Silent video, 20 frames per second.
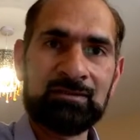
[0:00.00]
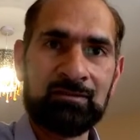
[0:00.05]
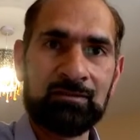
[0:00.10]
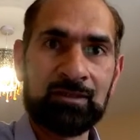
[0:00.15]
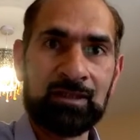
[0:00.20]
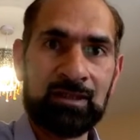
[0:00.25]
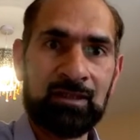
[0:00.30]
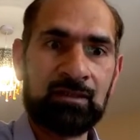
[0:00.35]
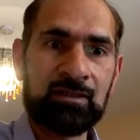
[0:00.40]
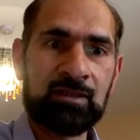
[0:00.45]
on the
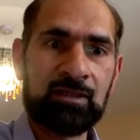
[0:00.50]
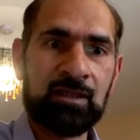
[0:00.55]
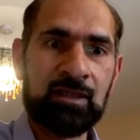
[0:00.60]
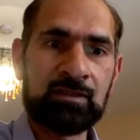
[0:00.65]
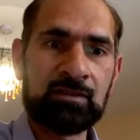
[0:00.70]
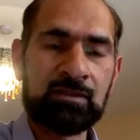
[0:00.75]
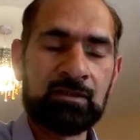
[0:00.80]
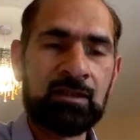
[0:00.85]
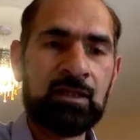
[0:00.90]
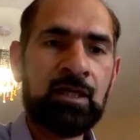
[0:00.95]

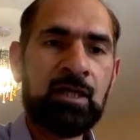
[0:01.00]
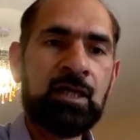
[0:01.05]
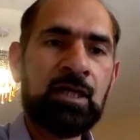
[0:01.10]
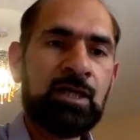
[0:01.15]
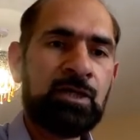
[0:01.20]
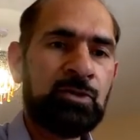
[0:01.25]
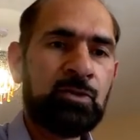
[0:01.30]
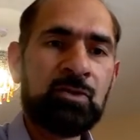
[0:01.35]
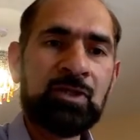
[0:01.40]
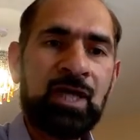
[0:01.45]
calculator,
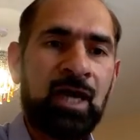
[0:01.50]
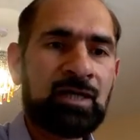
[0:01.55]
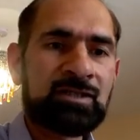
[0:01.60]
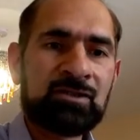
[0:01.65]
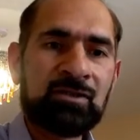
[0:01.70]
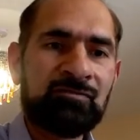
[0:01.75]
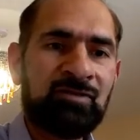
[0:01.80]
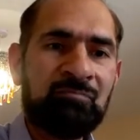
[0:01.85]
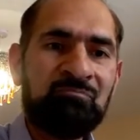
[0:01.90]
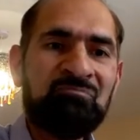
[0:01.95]
you'll get
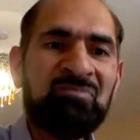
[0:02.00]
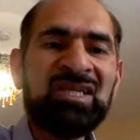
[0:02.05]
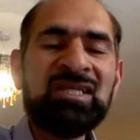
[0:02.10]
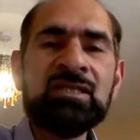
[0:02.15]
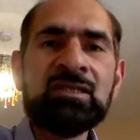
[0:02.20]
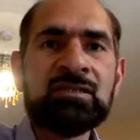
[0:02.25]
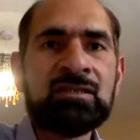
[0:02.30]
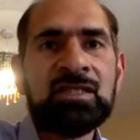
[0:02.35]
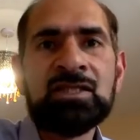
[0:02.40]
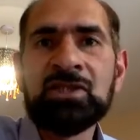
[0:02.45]
sort of
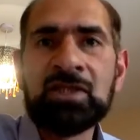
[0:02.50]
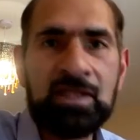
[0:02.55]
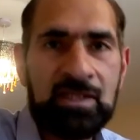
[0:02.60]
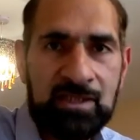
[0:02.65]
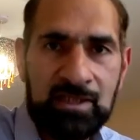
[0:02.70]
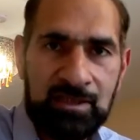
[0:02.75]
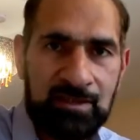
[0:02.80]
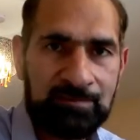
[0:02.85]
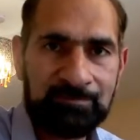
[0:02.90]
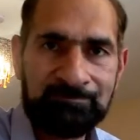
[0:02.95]
1,000,000
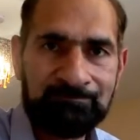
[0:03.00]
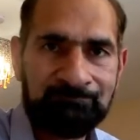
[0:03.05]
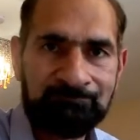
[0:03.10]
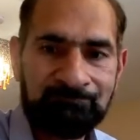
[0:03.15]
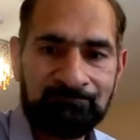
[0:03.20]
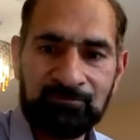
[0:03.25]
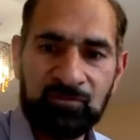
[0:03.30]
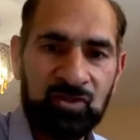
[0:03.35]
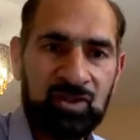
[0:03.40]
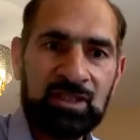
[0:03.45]
digits
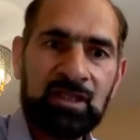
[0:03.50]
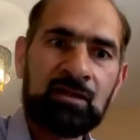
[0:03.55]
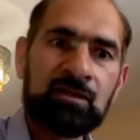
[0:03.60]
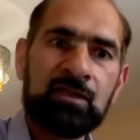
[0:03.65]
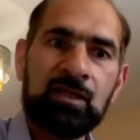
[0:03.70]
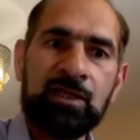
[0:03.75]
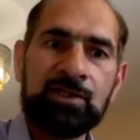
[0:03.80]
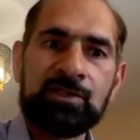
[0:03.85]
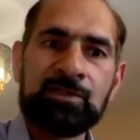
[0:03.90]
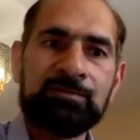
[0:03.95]
on the
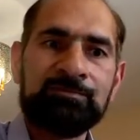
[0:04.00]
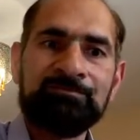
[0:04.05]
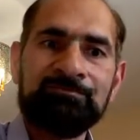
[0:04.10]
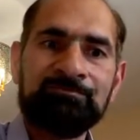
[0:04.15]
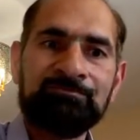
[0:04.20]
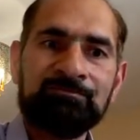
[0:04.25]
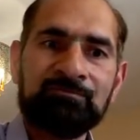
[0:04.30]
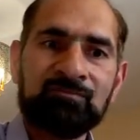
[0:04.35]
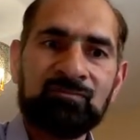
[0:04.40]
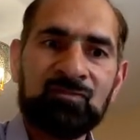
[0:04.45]
calculator,
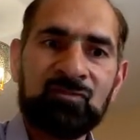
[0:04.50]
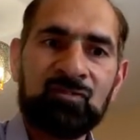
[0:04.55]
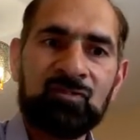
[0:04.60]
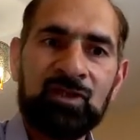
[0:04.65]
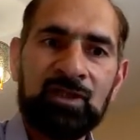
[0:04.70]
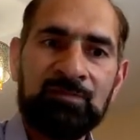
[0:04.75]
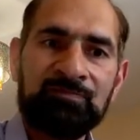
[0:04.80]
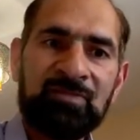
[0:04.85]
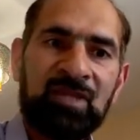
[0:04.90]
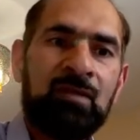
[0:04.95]

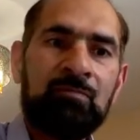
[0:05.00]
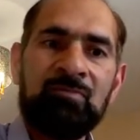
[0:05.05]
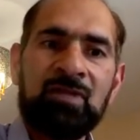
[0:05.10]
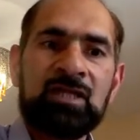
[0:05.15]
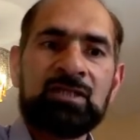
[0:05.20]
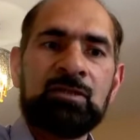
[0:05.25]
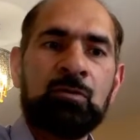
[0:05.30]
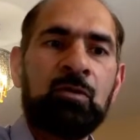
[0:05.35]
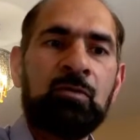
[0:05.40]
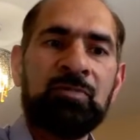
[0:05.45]
right?
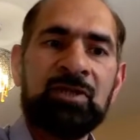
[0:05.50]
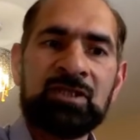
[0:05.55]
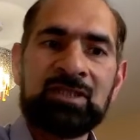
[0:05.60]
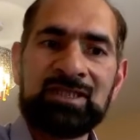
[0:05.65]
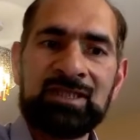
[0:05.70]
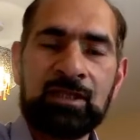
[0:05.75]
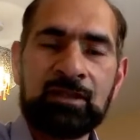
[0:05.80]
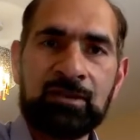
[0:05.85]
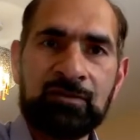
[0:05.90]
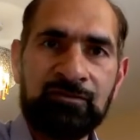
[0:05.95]
Because it won't be in
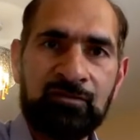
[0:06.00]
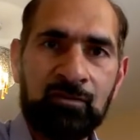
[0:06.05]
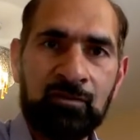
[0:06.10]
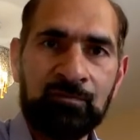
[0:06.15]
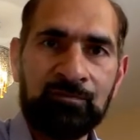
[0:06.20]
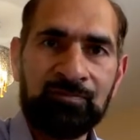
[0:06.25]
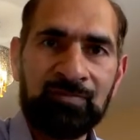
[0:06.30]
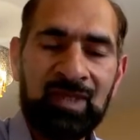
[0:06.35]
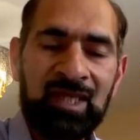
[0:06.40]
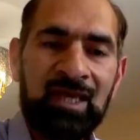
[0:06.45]
standard form.
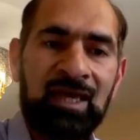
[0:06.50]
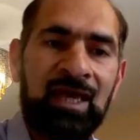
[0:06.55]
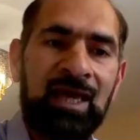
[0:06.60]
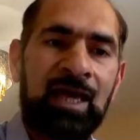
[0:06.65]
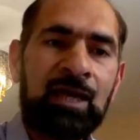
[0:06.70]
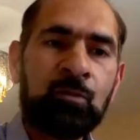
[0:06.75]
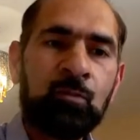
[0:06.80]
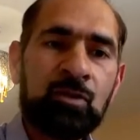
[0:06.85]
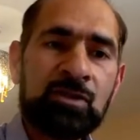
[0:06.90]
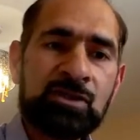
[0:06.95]

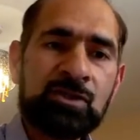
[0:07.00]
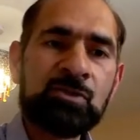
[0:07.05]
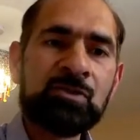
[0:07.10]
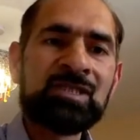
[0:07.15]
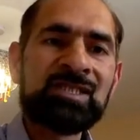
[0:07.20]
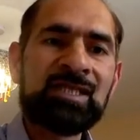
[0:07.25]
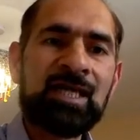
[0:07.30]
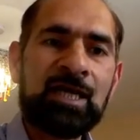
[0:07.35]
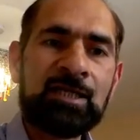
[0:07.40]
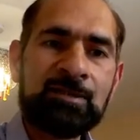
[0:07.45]
And what
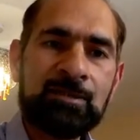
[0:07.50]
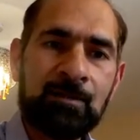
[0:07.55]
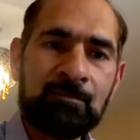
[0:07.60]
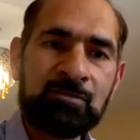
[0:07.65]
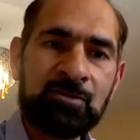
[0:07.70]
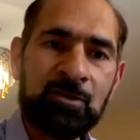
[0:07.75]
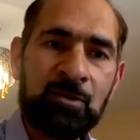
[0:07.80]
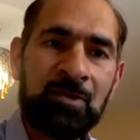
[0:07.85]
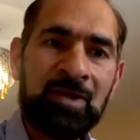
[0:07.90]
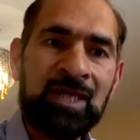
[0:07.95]
students end up
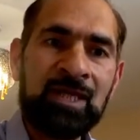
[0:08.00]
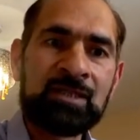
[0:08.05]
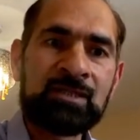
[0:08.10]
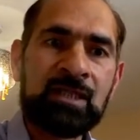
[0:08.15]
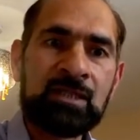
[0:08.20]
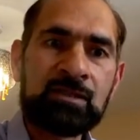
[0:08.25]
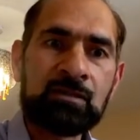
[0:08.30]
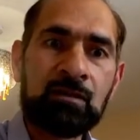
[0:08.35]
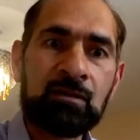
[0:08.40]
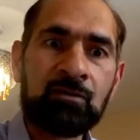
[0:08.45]
doing is they
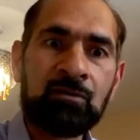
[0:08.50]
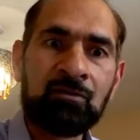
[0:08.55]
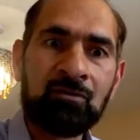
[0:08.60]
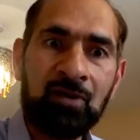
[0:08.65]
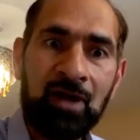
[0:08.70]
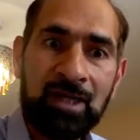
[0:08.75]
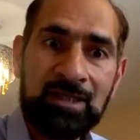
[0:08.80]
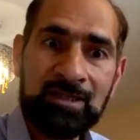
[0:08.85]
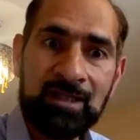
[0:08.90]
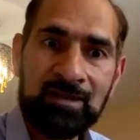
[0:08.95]
start
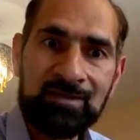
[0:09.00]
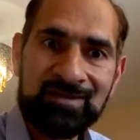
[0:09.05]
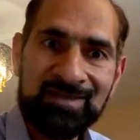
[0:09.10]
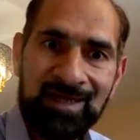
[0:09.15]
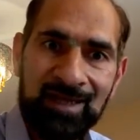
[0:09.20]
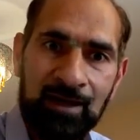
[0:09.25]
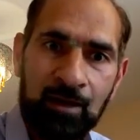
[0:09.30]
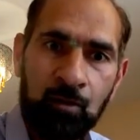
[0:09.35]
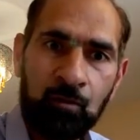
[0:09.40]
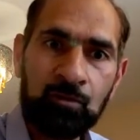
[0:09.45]
writing
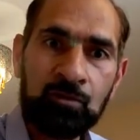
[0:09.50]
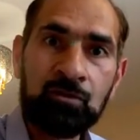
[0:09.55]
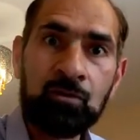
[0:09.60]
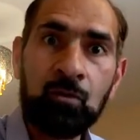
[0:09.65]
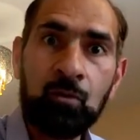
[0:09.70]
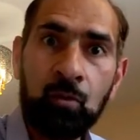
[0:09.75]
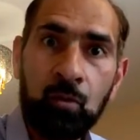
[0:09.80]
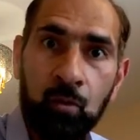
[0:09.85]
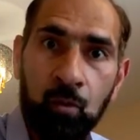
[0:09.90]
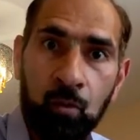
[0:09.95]
down
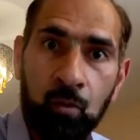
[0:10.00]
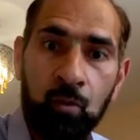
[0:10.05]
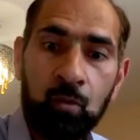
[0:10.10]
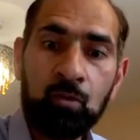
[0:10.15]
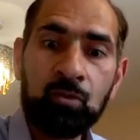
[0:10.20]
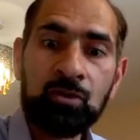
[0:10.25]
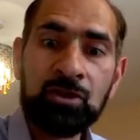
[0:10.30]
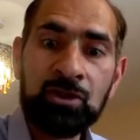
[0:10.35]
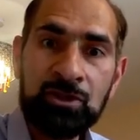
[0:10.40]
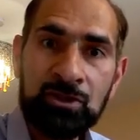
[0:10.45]
all
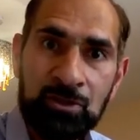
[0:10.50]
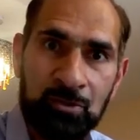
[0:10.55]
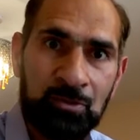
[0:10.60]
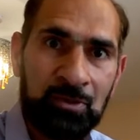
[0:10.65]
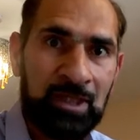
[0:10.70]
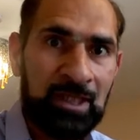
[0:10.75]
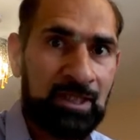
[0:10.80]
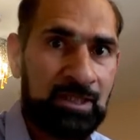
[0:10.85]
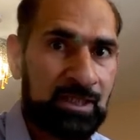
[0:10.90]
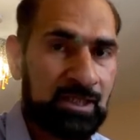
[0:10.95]
the
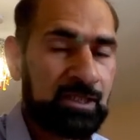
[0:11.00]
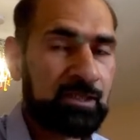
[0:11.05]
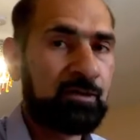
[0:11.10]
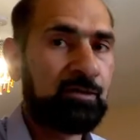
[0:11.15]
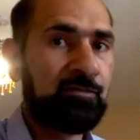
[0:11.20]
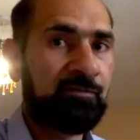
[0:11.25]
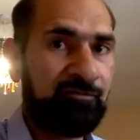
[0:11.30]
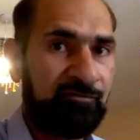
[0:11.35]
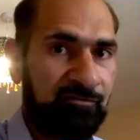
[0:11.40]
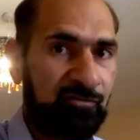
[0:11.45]
units
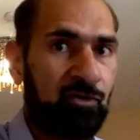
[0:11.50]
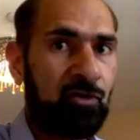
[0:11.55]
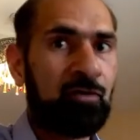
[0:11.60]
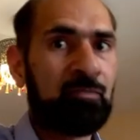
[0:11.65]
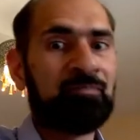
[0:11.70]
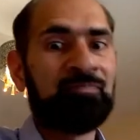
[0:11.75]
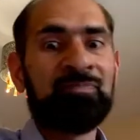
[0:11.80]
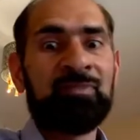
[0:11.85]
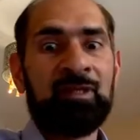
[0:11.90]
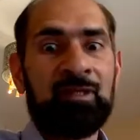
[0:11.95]

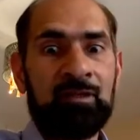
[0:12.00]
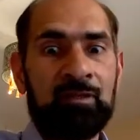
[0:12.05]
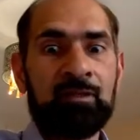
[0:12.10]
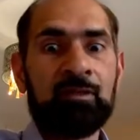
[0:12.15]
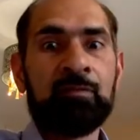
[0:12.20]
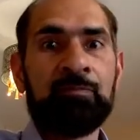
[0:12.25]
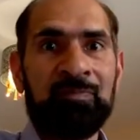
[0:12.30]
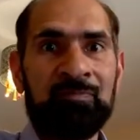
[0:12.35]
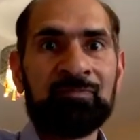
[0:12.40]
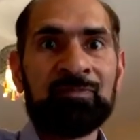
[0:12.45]
from
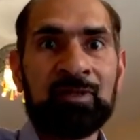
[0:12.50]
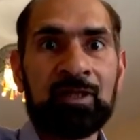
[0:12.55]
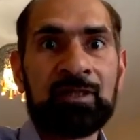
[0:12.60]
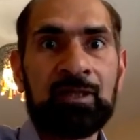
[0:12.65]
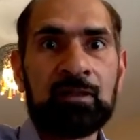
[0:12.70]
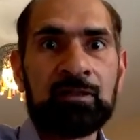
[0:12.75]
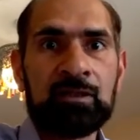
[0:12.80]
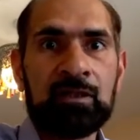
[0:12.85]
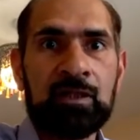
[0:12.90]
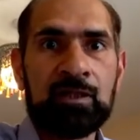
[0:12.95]
the
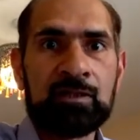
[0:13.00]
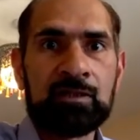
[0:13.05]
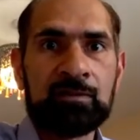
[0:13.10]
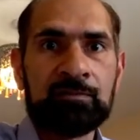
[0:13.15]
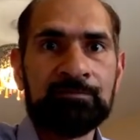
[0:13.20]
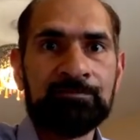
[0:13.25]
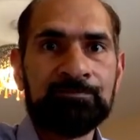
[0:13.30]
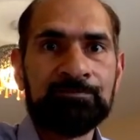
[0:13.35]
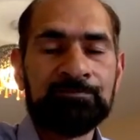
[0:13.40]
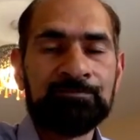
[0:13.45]
calculator,
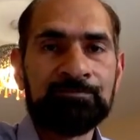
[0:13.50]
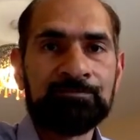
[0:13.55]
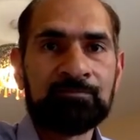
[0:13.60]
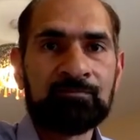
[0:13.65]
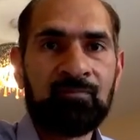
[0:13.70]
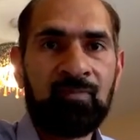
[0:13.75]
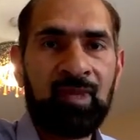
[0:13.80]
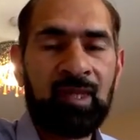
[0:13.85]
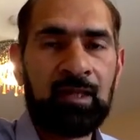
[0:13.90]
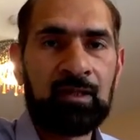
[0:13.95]

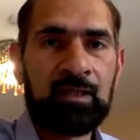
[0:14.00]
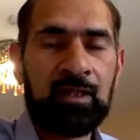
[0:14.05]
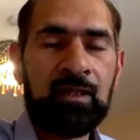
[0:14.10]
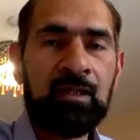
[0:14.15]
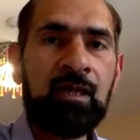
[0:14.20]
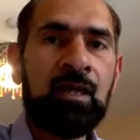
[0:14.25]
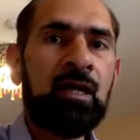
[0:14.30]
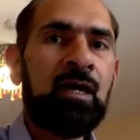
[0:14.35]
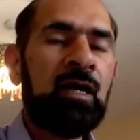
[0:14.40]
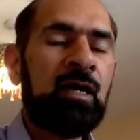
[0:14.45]
okay?
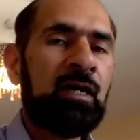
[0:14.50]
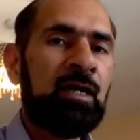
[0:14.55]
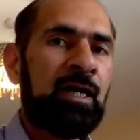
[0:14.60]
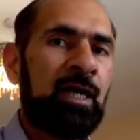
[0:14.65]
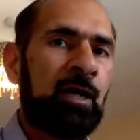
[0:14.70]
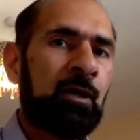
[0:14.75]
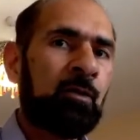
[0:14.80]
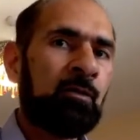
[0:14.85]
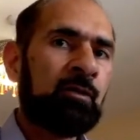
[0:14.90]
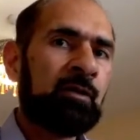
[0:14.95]

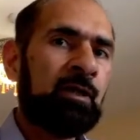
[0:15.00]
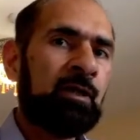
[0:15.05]
Now,